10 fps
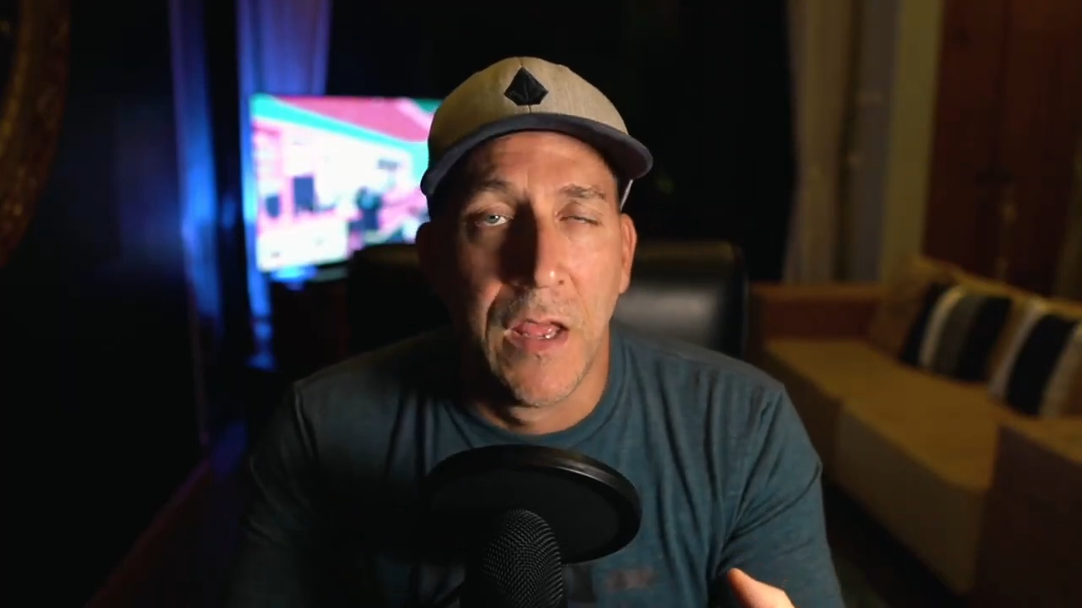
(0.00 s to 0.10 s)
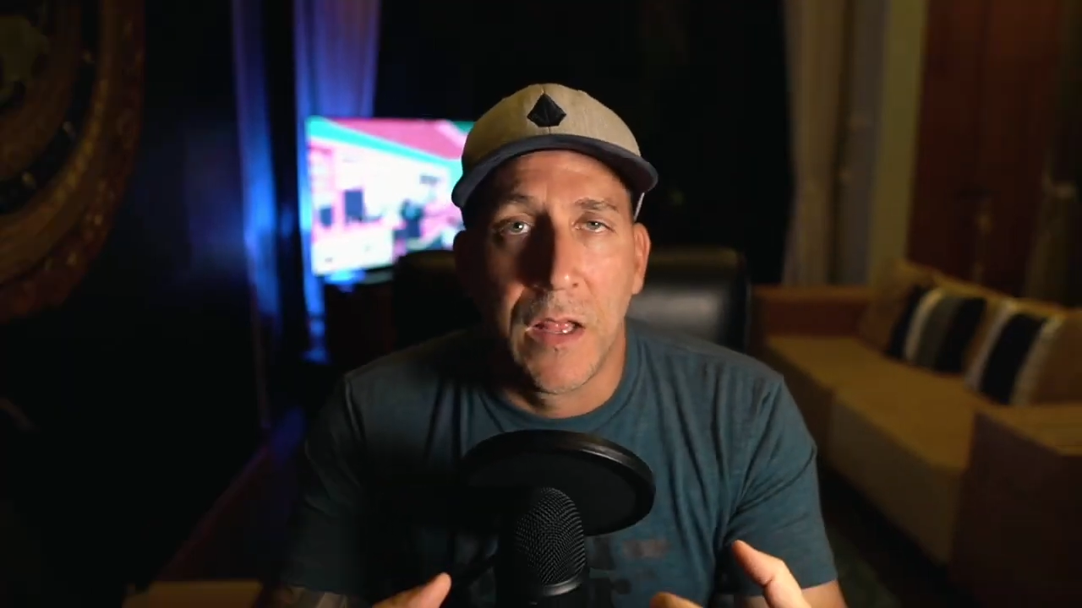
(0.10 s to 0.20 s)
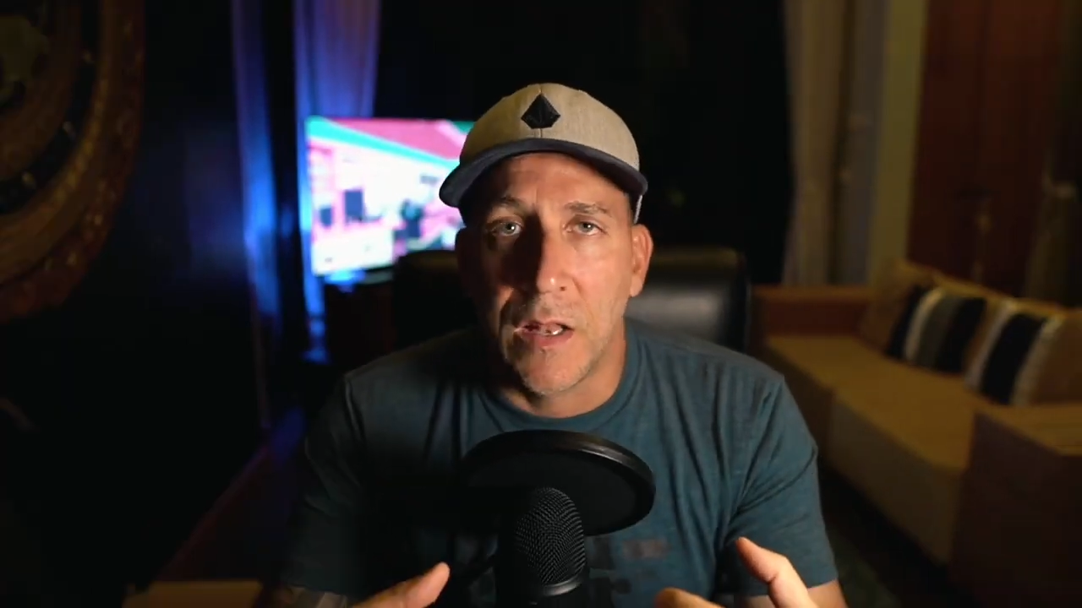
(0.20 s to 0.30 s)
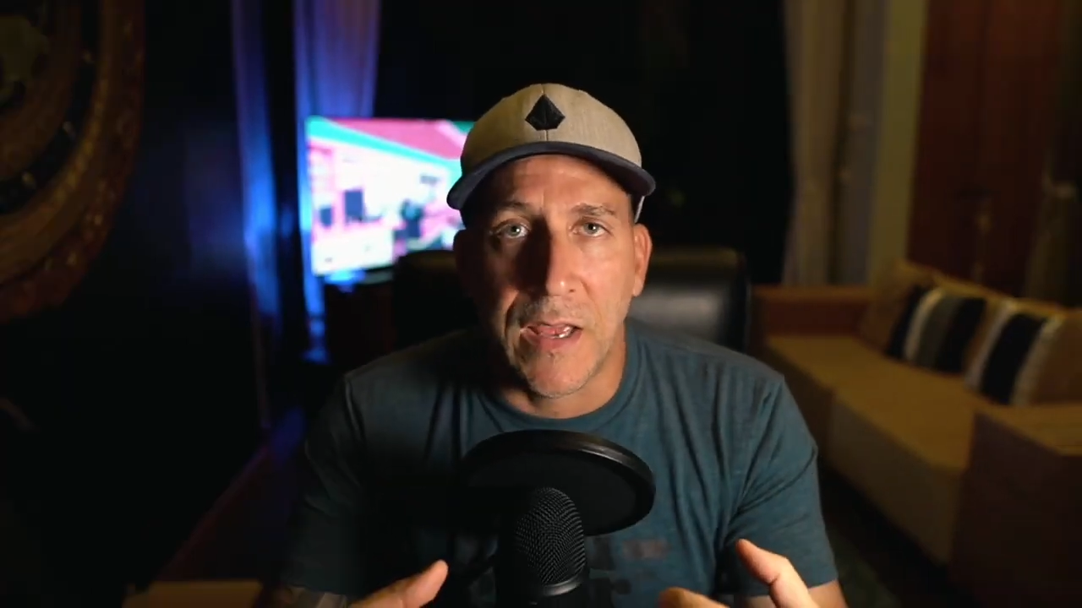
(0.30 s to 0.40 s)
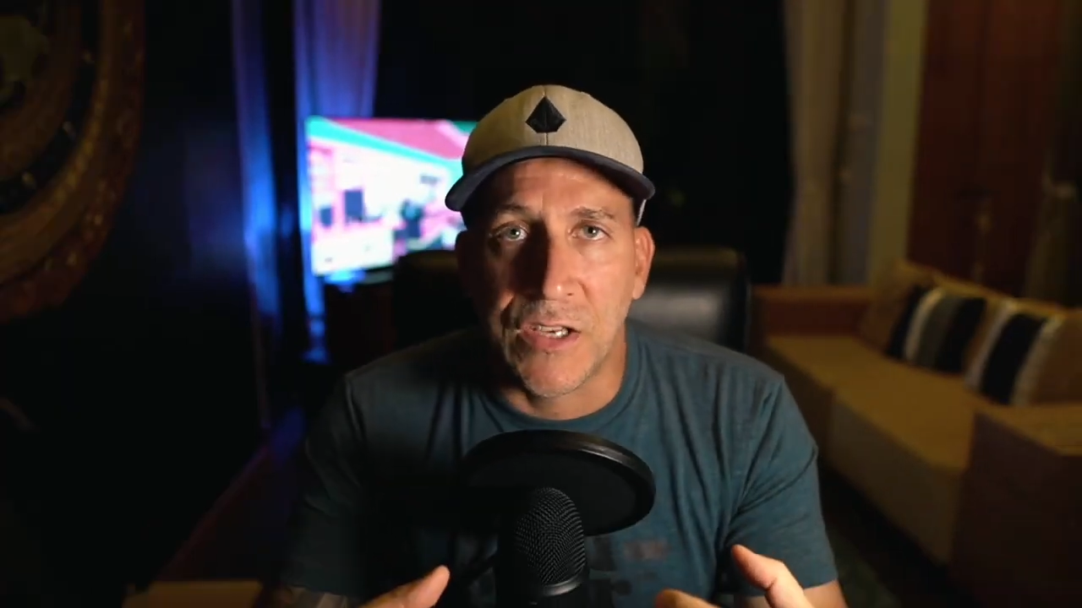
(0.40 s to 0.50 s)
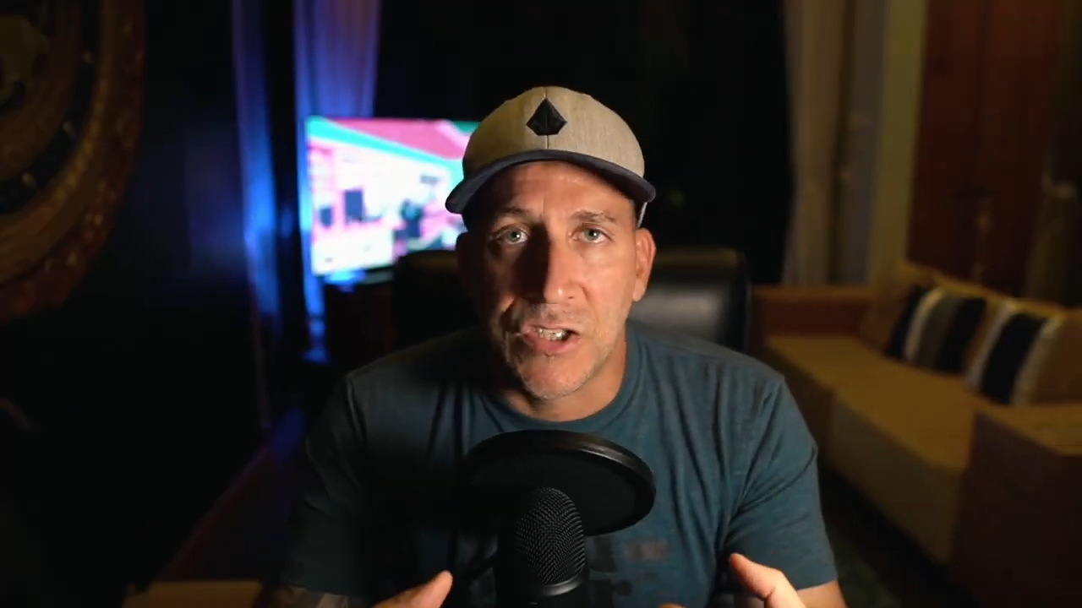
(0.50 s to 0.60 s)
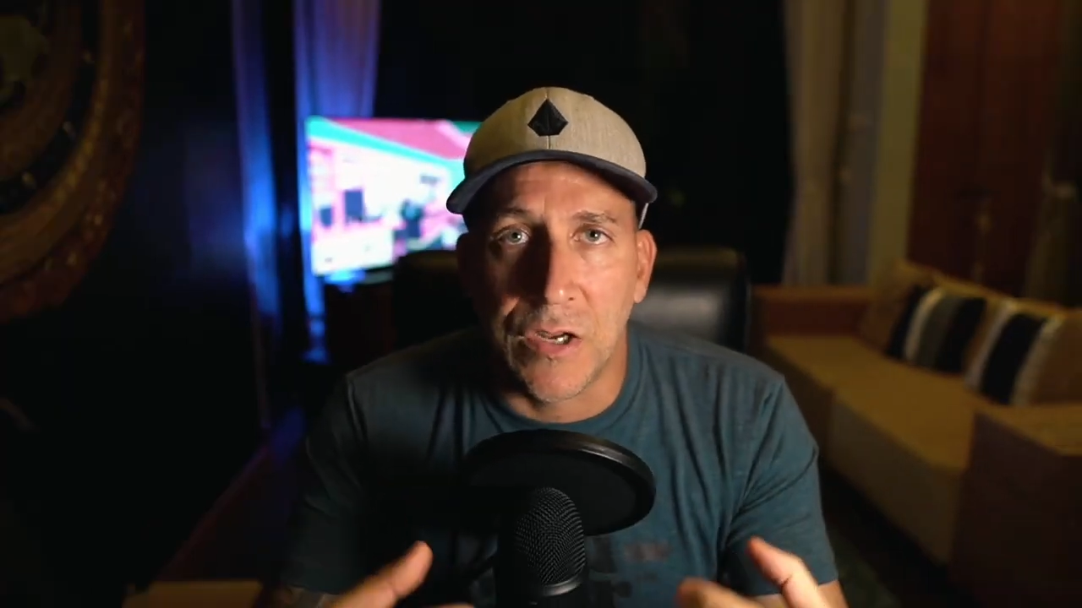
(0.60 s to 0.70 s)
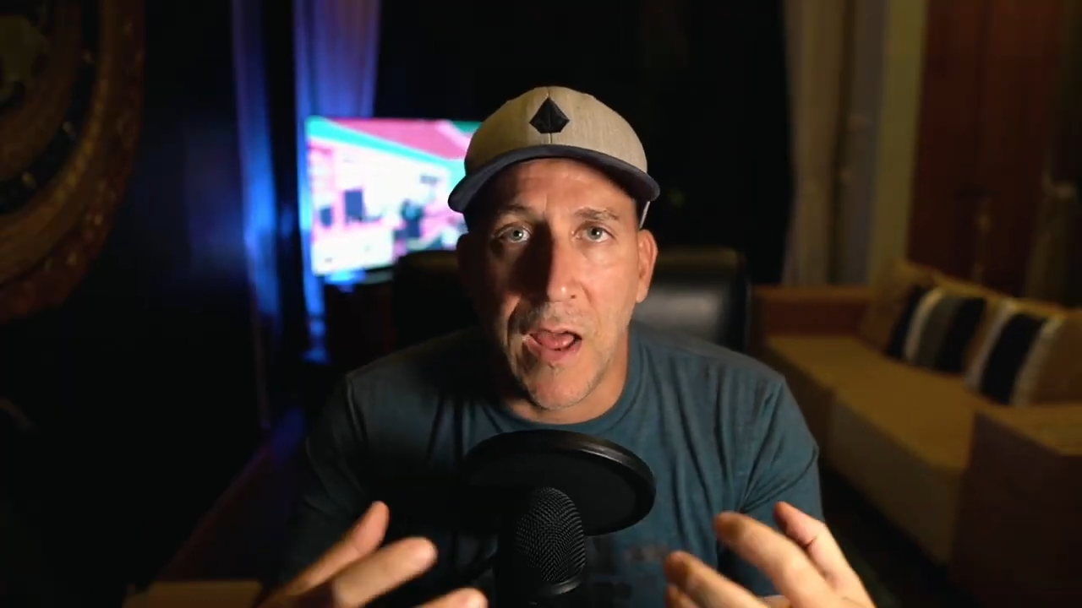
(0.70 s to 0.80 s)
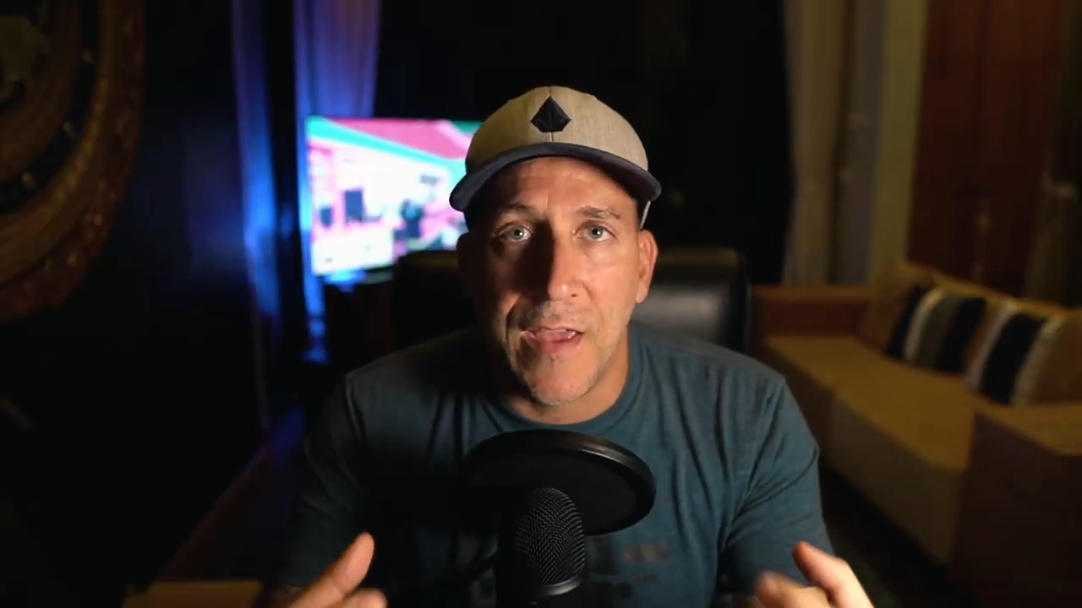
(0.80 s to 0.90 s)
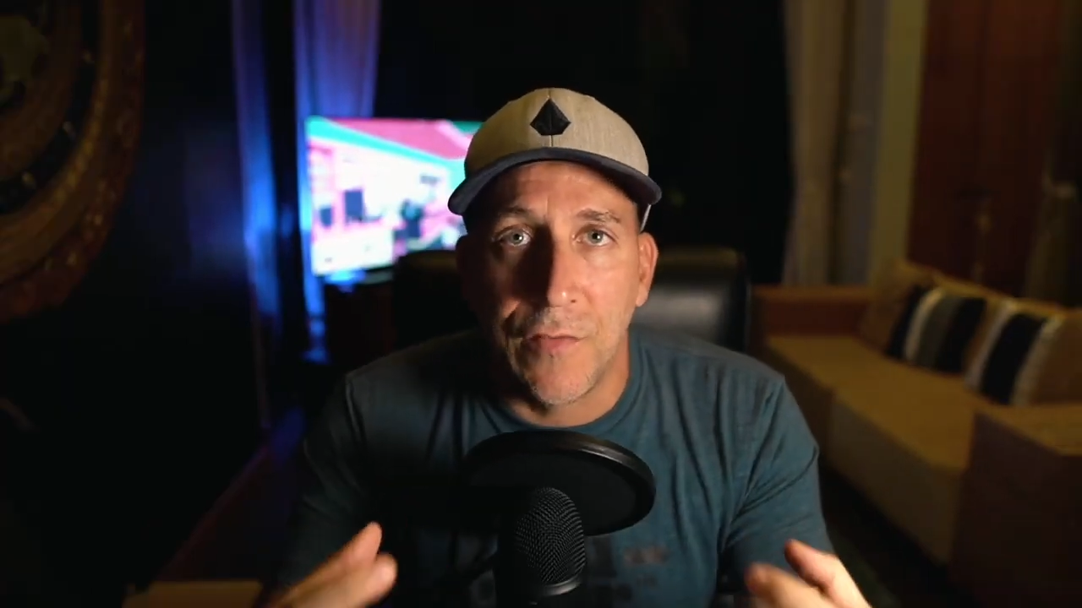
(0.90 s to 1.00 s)
like, should
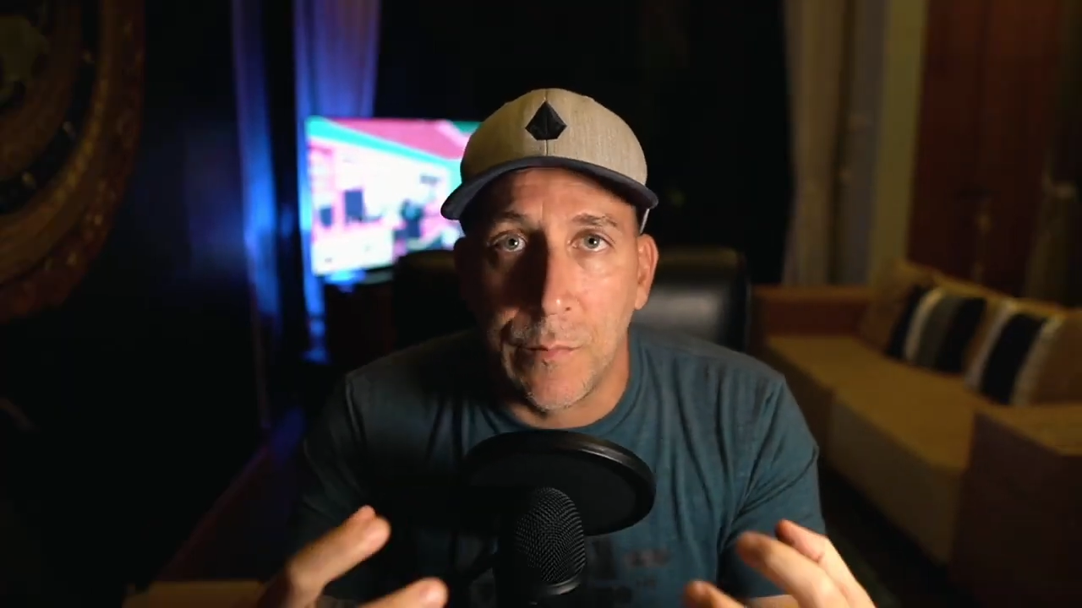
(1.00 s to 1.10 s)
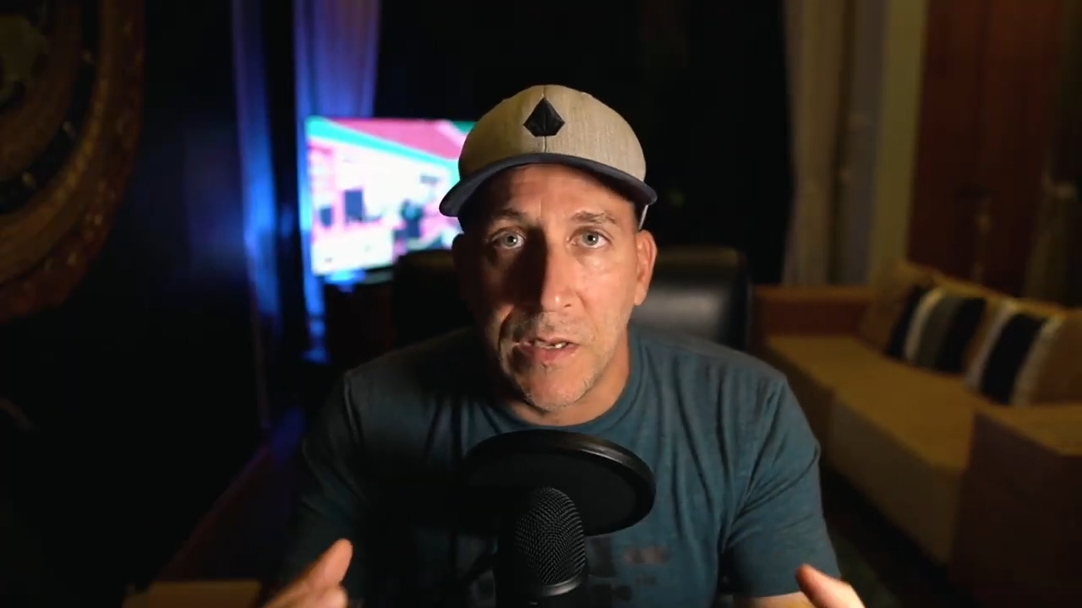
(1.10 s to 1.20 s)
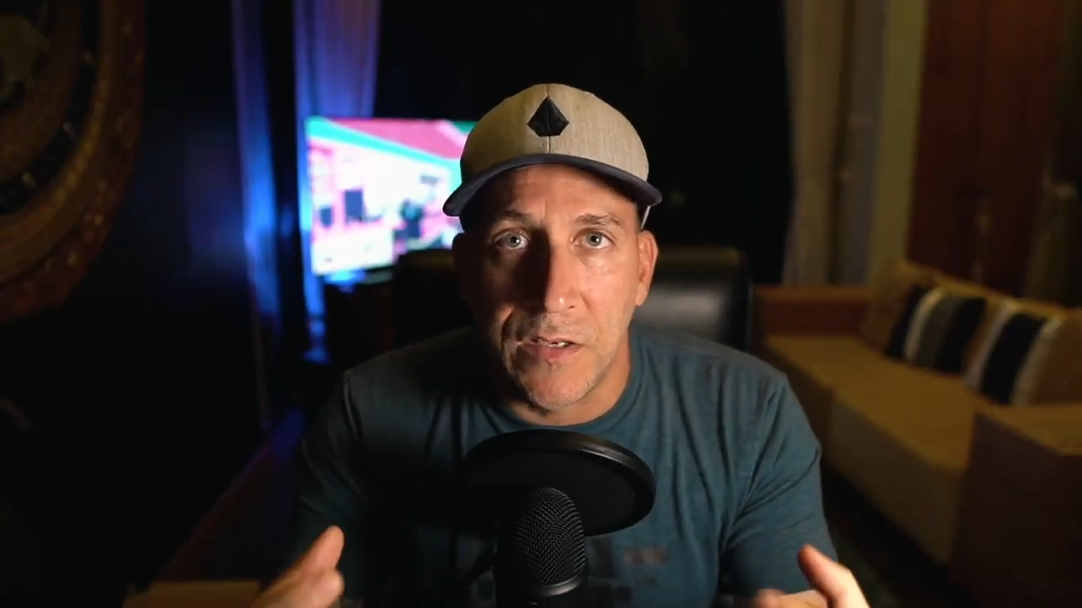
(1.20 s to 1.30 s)
I even be